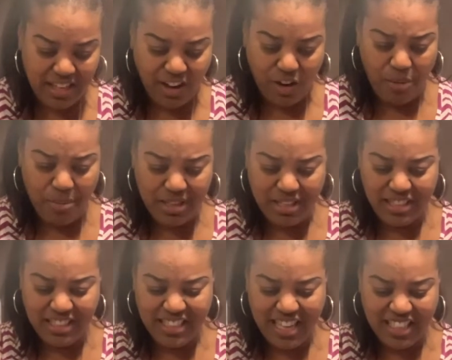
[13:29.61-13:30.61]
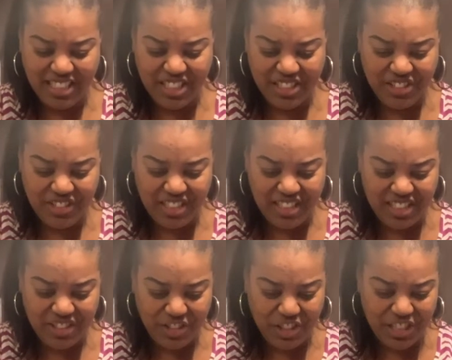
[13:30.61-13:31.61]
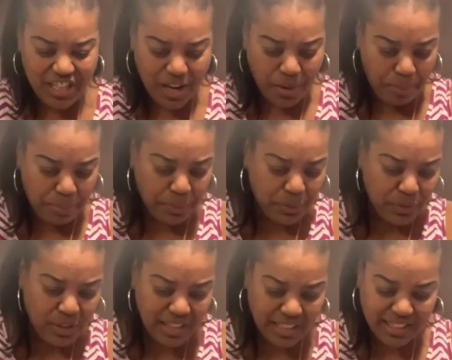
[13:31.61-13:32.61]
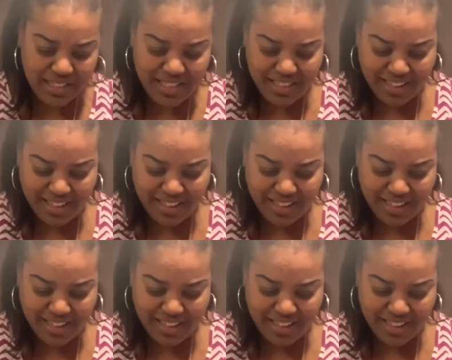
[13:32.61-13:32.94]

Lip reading: Oh my goodness, look how tender it is. You just kind of pull it.